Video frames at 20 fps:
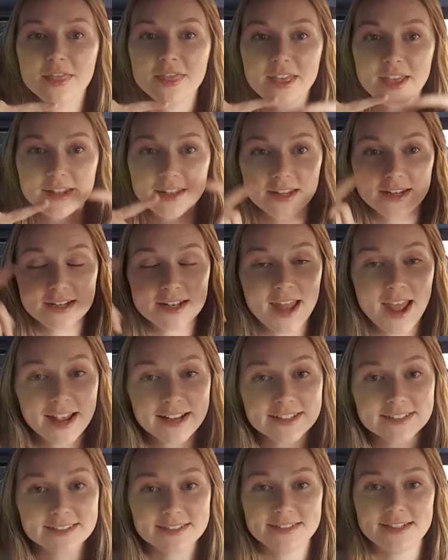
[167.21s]
Then the
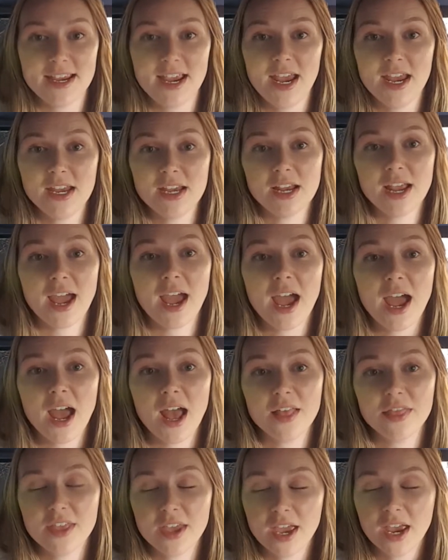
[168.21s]
next day,
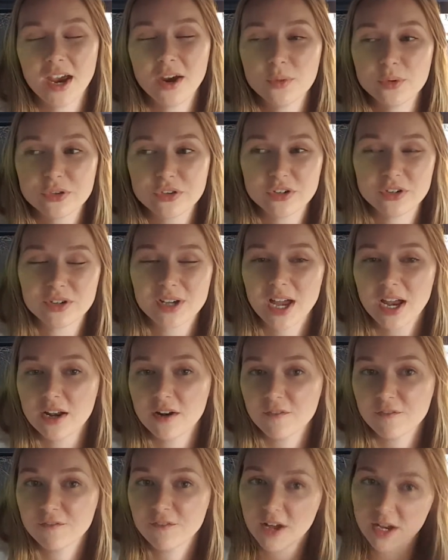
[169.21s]
the hair was still
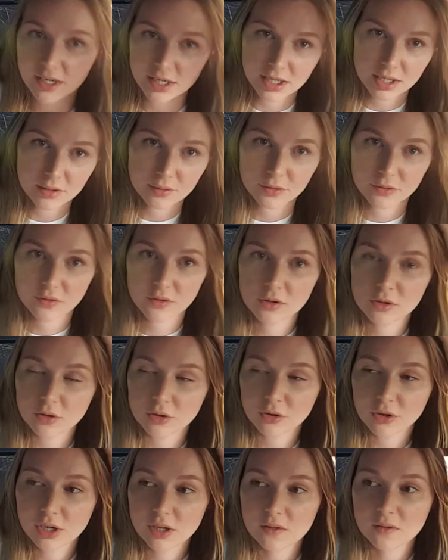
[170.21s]
kind of funky. It was a little
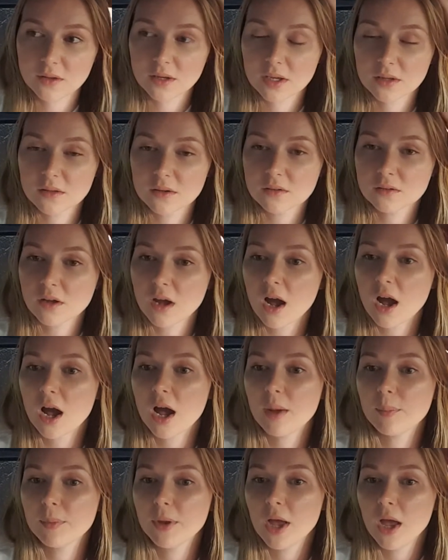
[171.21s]
greasy at the
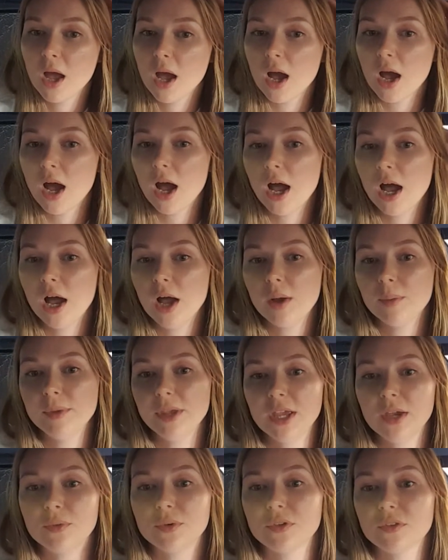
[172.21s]
top.
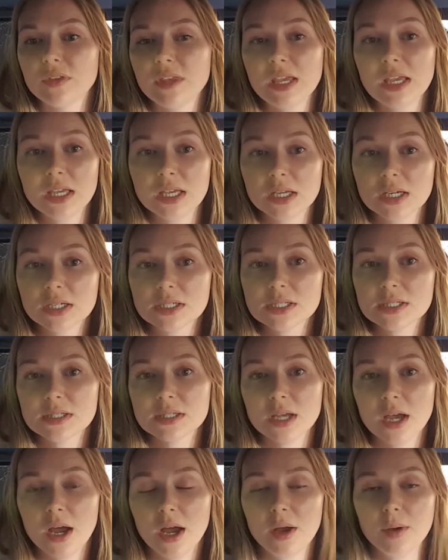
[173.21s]
It was
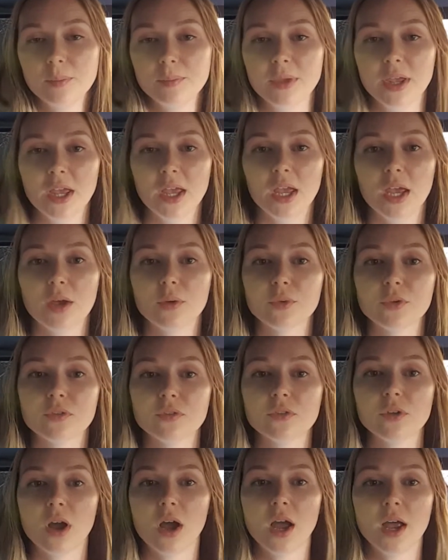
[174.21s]
kinked. It
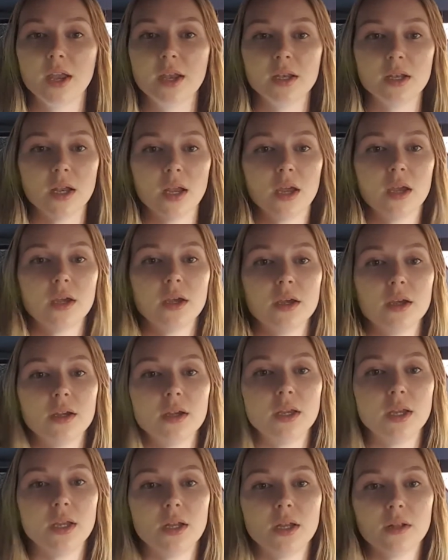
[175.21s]
was not
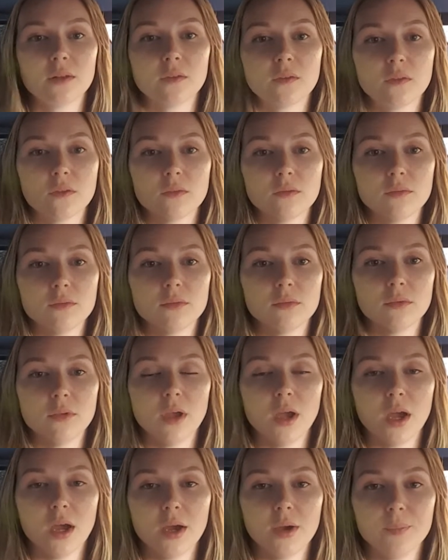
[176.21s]
in its
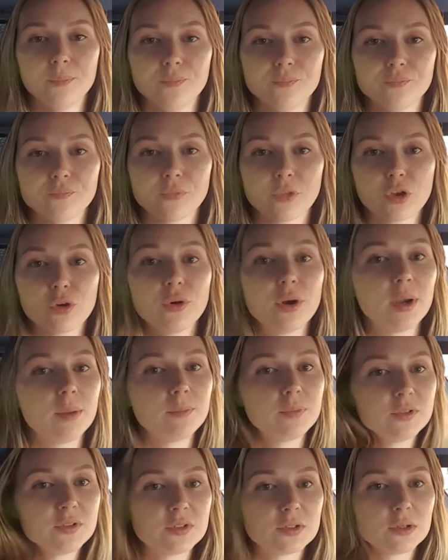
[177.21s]

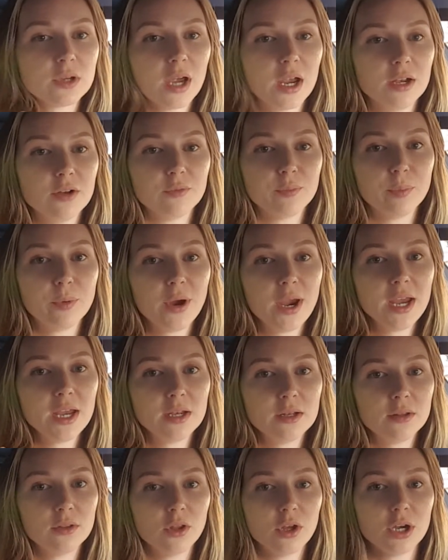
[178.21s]
crimped kind of
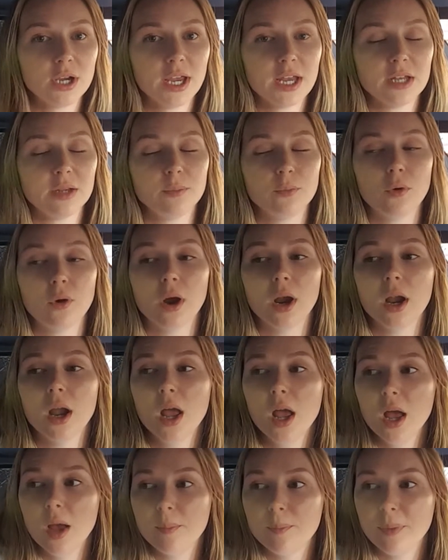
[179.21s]
braid look anymore,
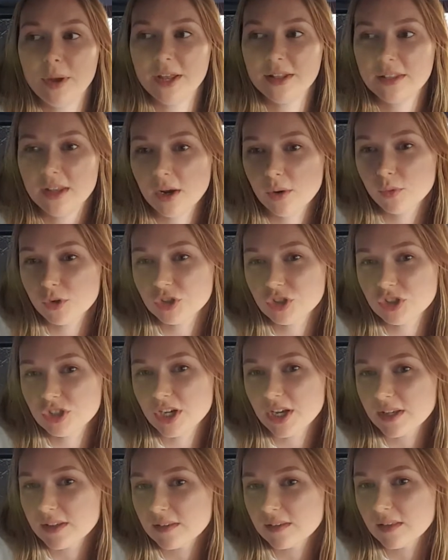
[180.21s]
but there was
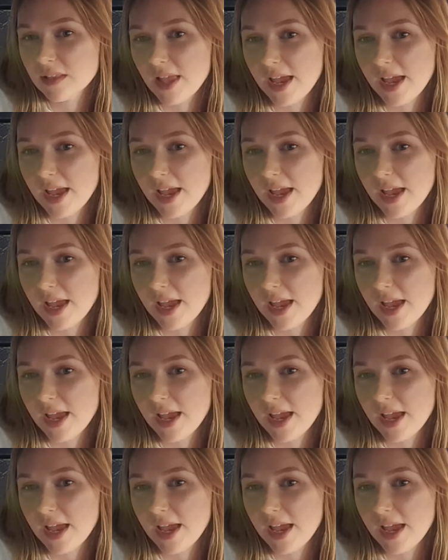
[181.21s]
just